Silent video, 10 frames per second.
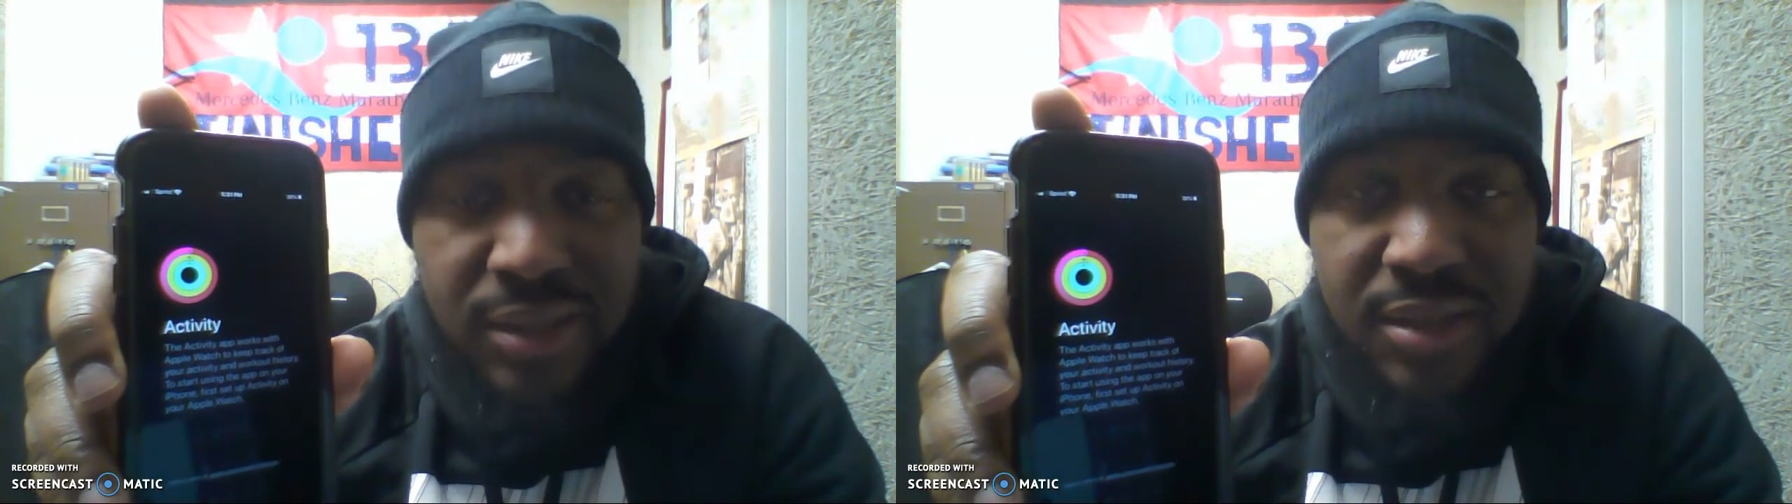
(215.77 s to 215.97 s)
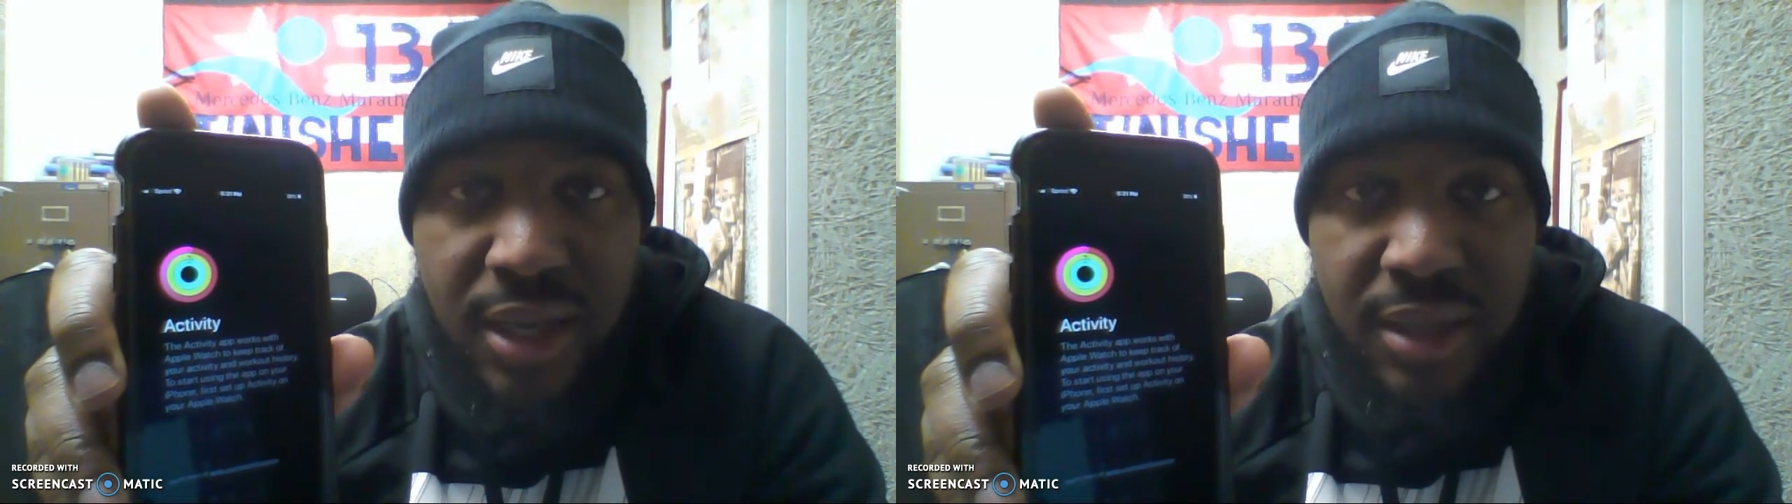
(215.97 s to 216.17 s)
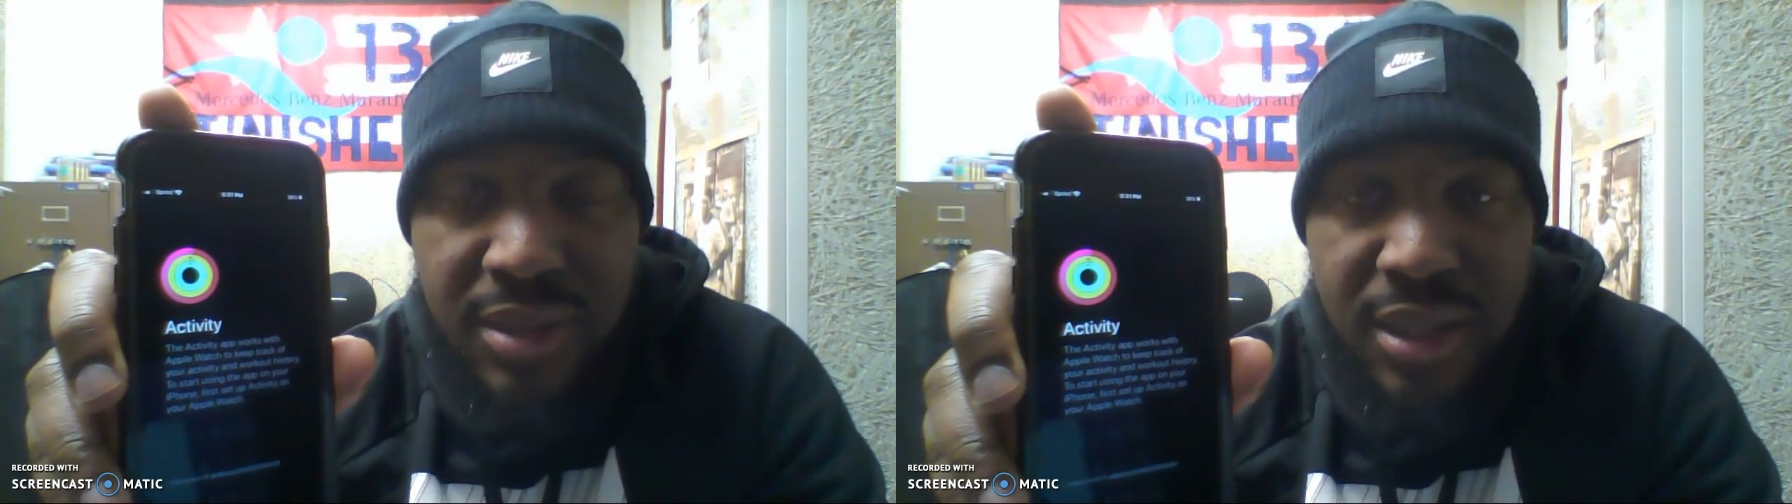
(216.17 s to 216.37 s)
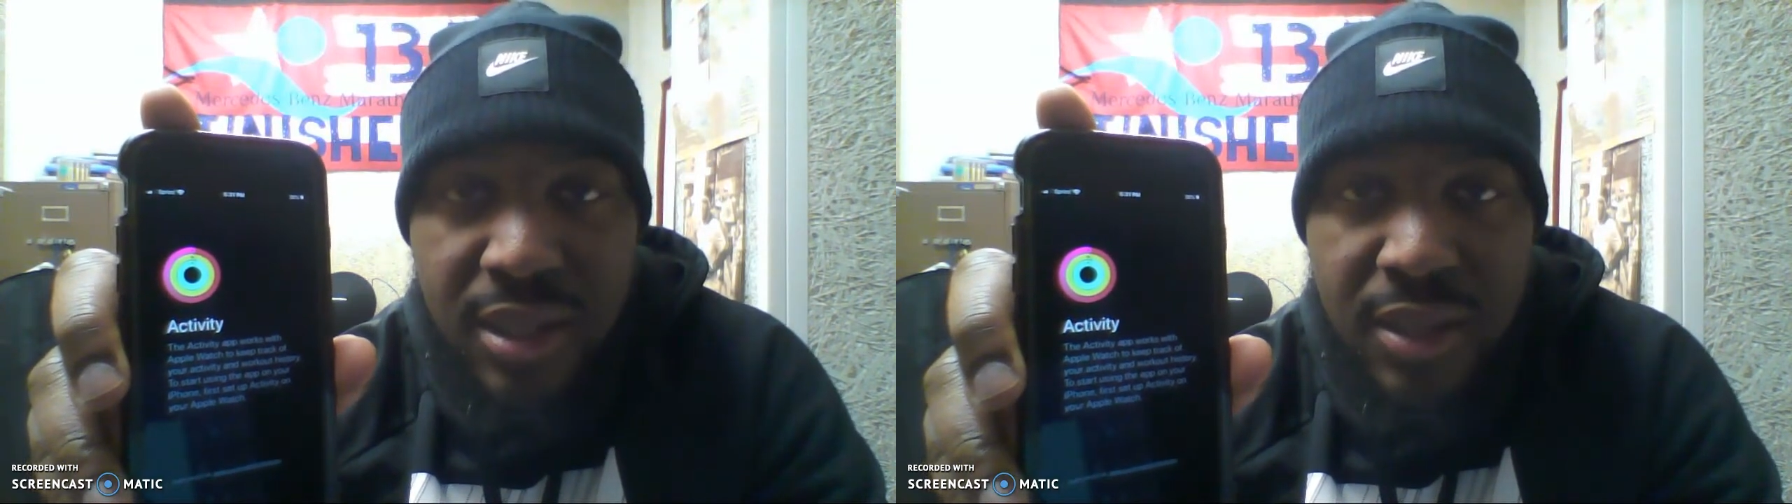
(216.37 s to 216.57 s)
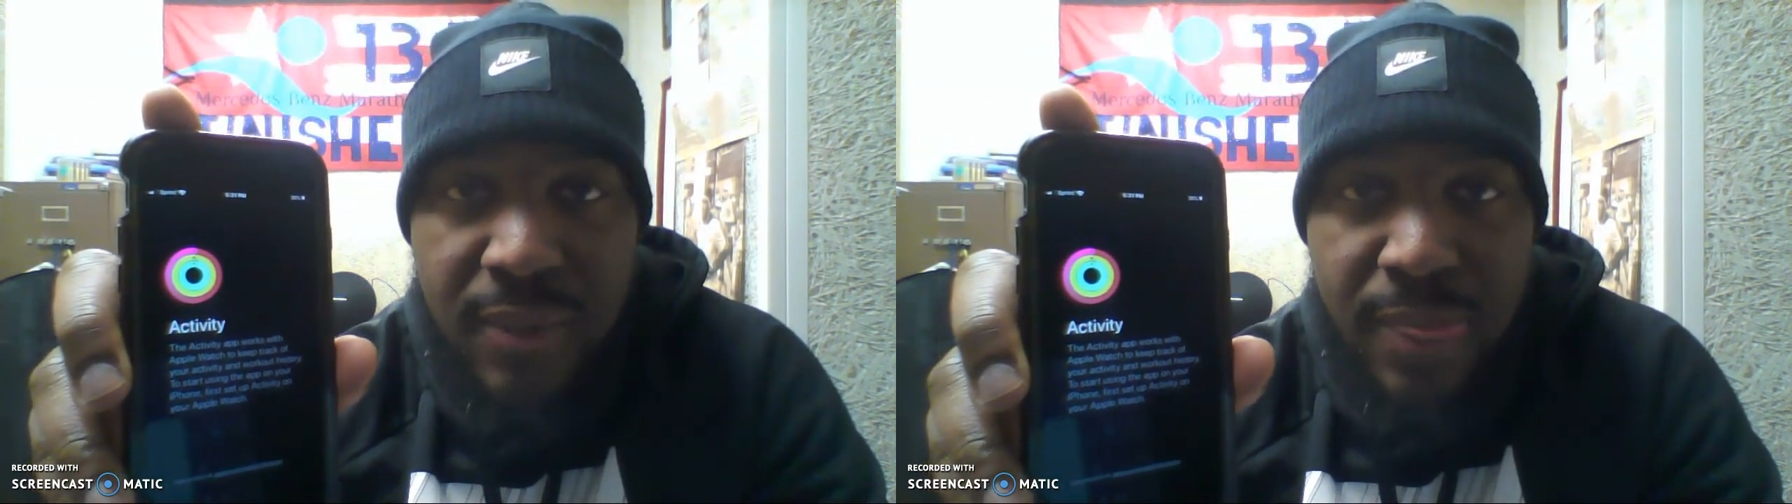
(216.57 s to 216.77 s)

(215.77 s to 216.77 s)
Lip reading: it, the same thing,